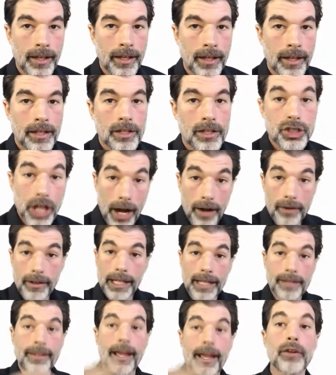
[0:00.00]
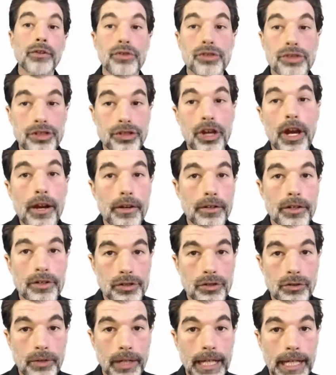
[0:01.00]
Sharing is how you share your
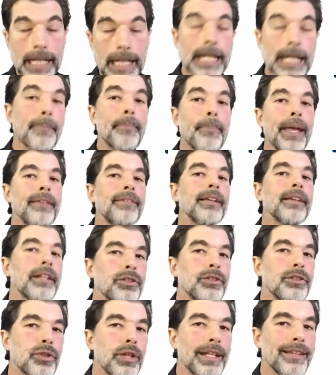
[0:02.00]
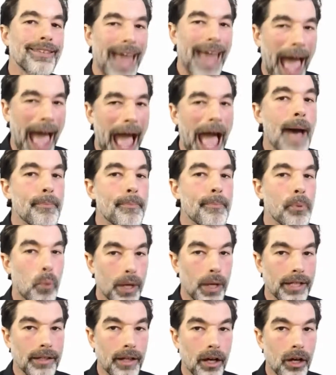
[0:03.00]
screen, and it basically treats the app
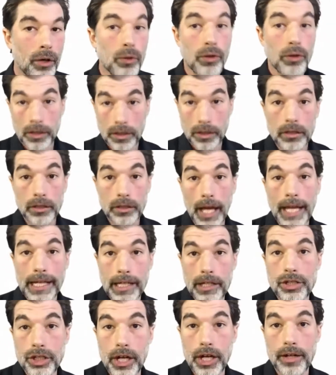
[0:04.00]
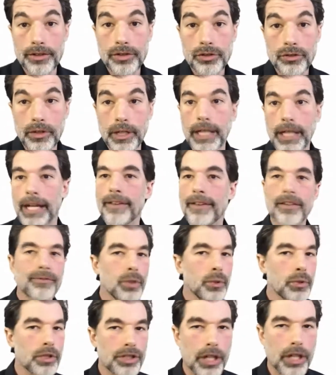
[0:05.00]
window like a shared screen, as if you
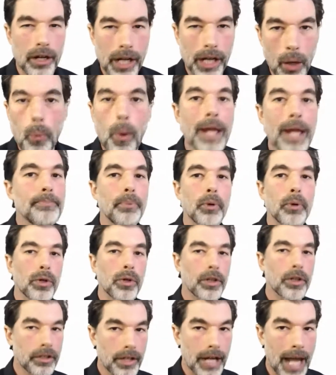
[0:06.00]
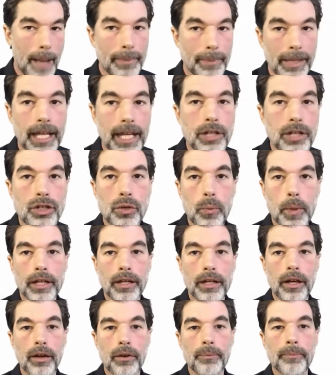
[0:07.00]
were sharing a whiteboard or an application window.